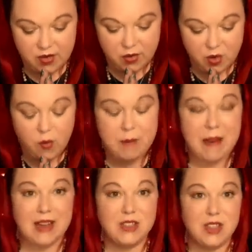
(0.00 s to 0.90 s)
going
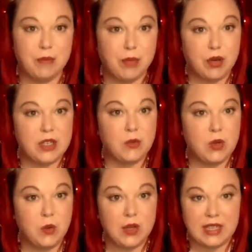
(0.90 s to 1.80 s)
back to the burden
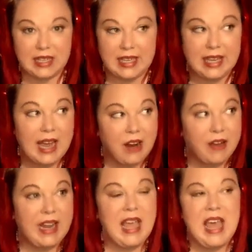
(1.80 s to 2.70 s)
we willingly
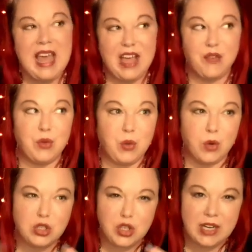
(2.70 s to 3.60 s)
carry, if we
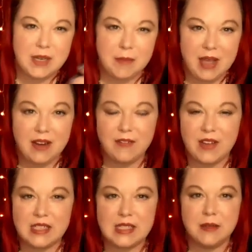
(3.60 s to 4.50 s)
were trying to
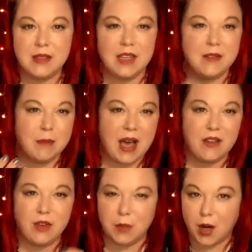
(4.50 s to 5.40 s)
manifest something back
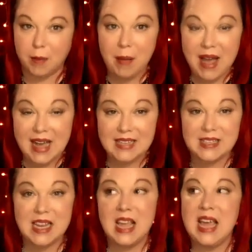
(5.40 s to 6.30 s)
from our
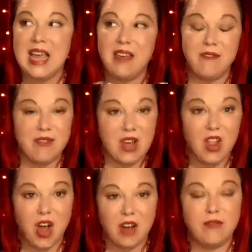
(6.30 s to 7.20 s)
past, it fell
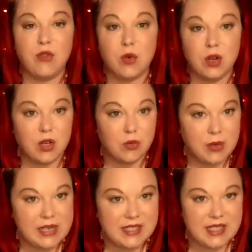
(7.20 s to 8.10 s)
off for a
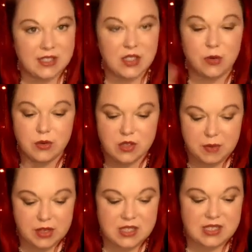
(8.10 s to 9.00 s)
reason. So
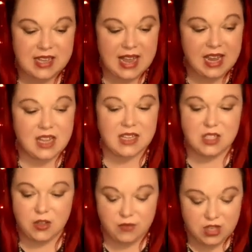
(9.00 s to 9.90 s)
Spirit's saying
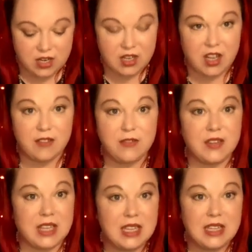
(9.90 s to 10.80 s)
you've done enough
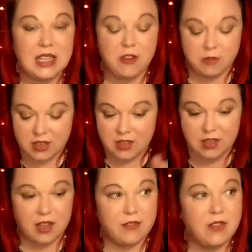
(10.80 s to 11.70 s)
healing, you've done
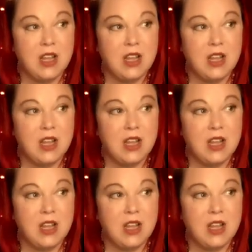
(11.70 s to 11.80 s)
enough,